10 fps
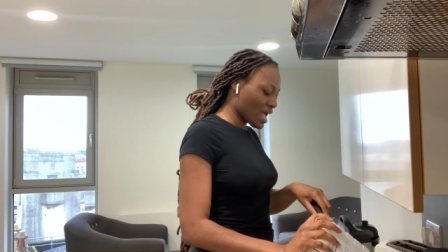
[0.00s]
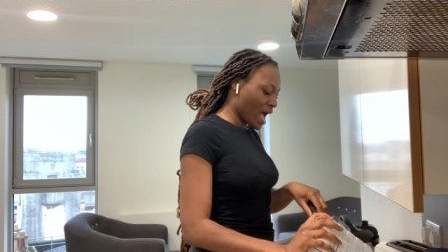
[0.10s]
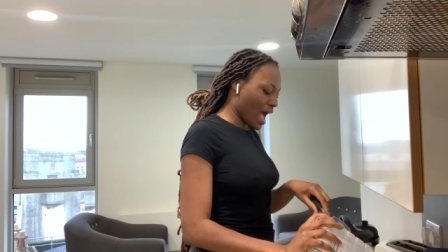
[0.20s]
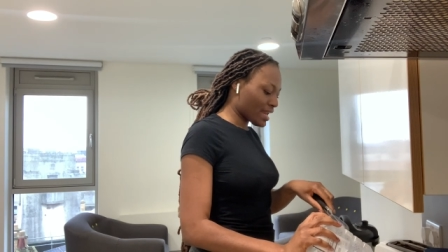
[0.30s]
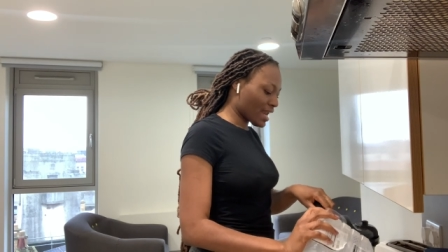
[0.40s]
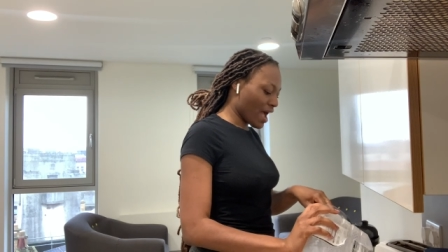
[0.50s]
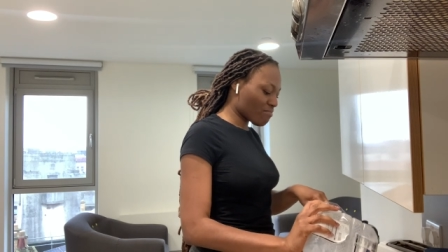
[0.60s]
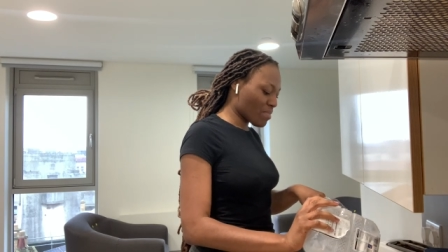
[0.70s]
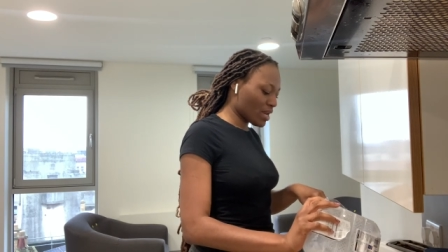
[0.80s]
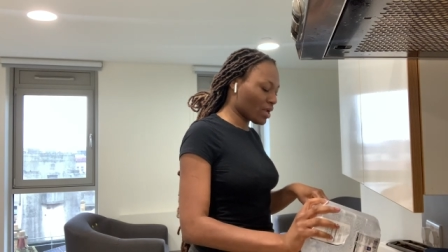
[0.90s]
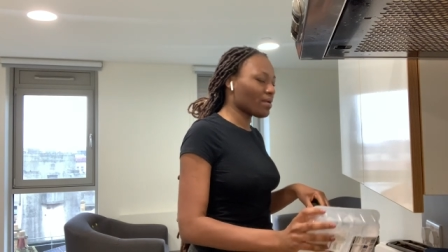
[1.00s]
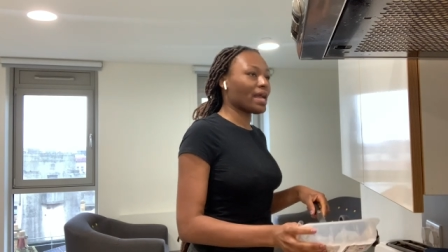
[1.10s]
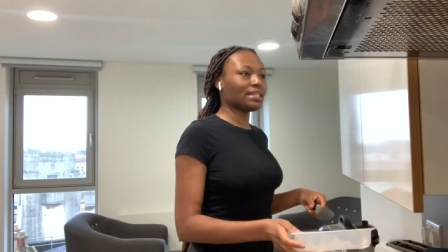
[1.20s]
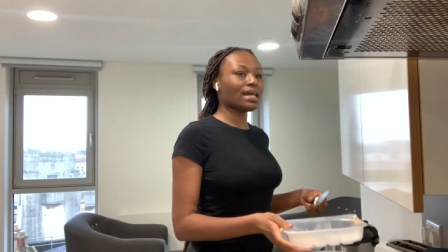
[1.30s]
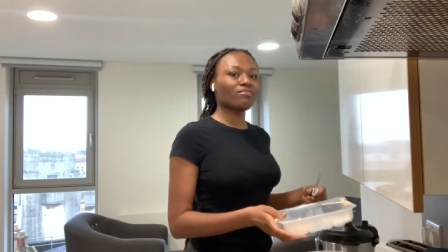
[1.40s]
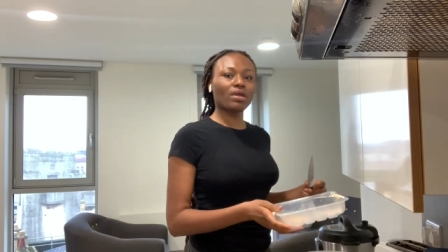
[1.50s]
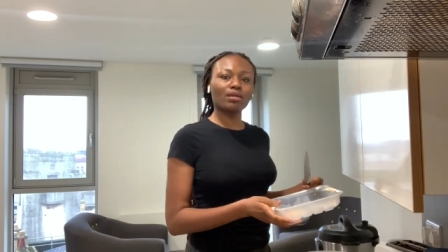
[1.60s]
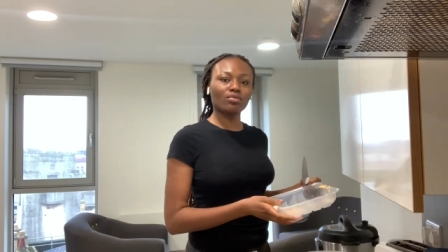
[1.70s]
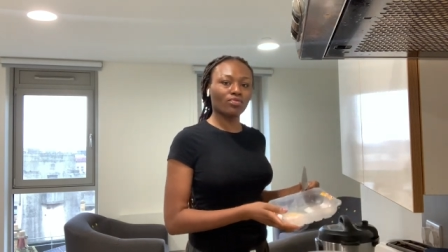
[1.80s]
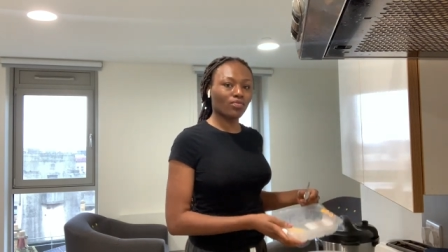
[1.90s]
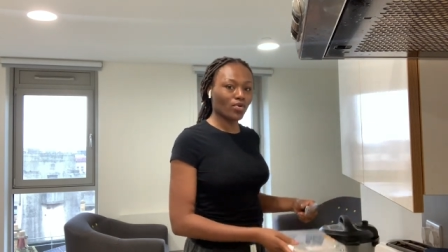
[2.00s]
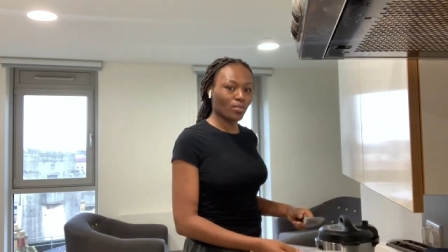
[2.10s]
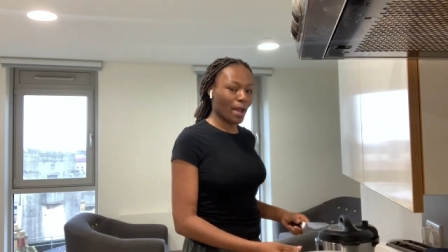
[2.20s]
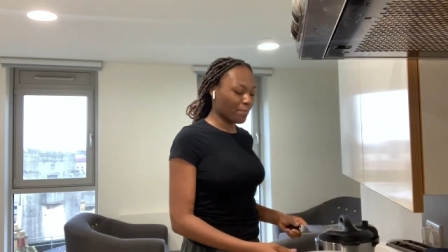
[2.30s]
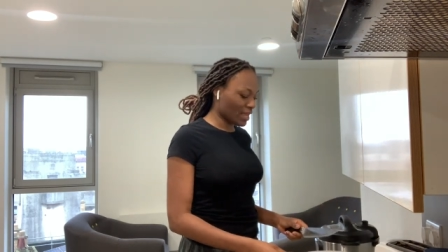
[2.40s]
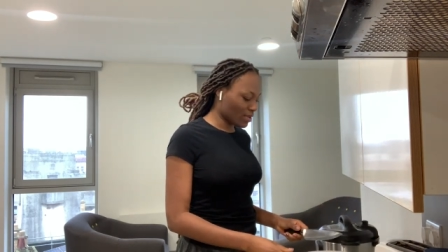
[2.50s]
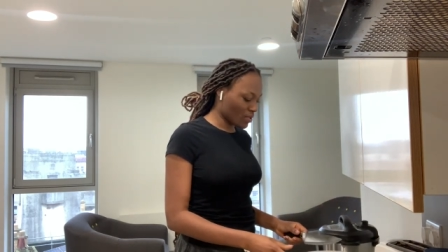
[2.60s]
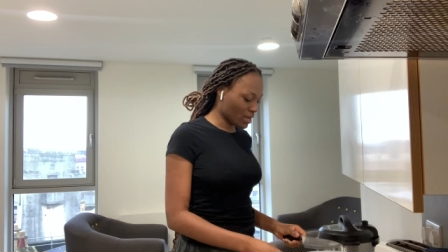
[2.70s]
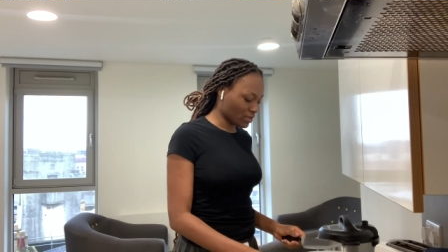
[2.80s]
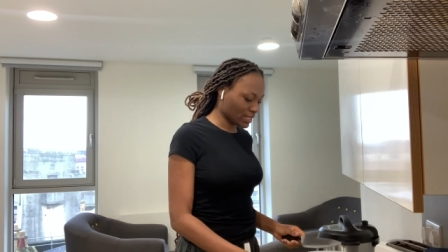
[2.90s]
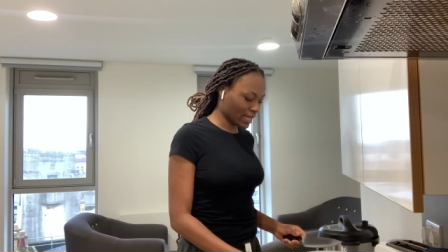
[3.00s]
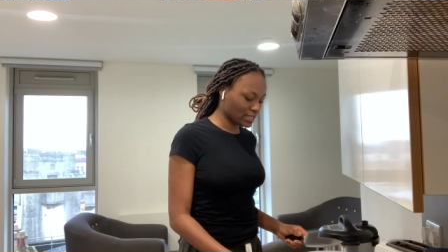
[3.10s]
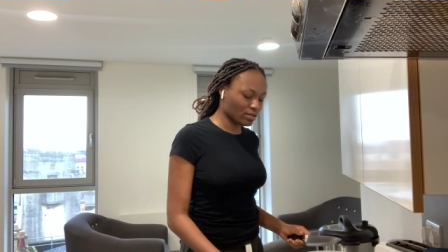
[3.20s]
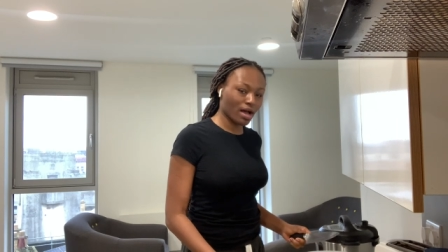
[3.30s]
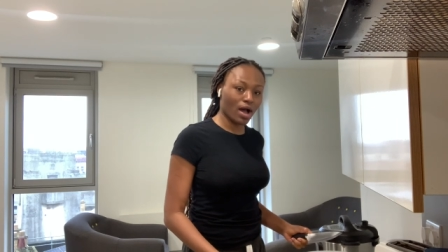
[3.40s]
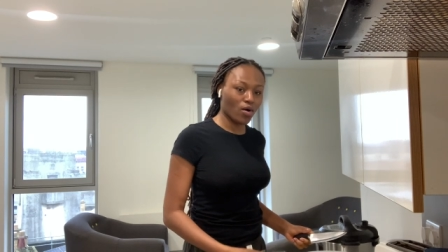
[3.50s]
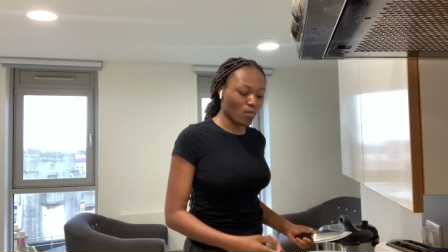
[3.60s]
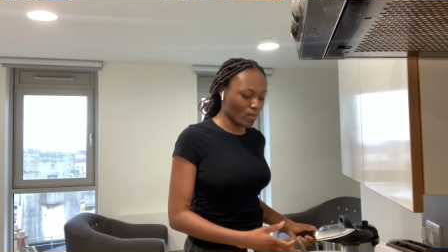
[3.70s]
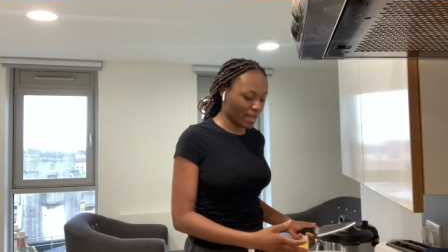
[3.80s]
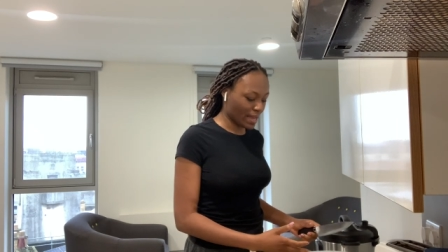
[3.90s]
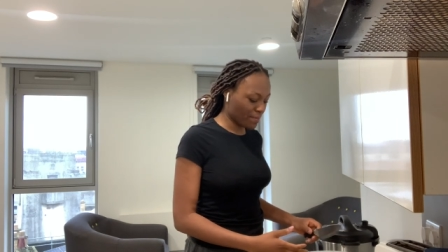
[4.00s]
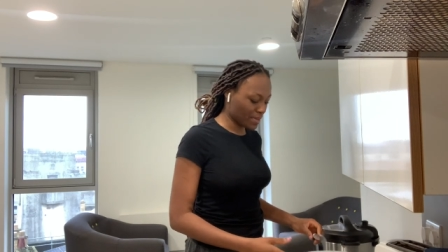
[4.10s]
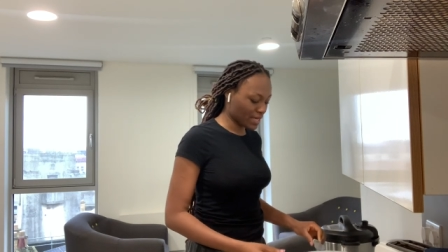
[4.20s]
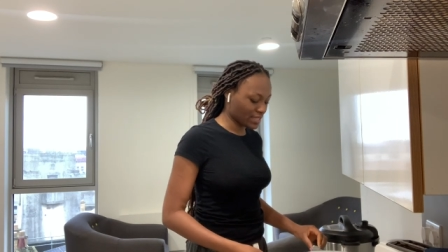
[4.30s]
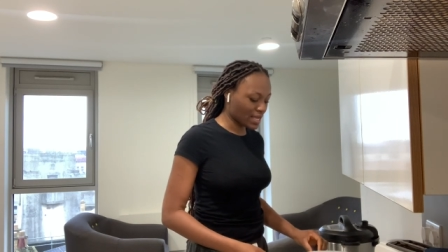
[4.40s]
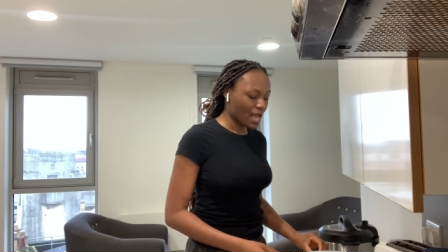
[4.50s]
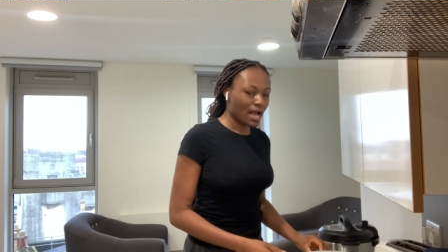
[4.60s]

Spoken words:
And I think I made it before, but I made it when I was like still at home when I got this.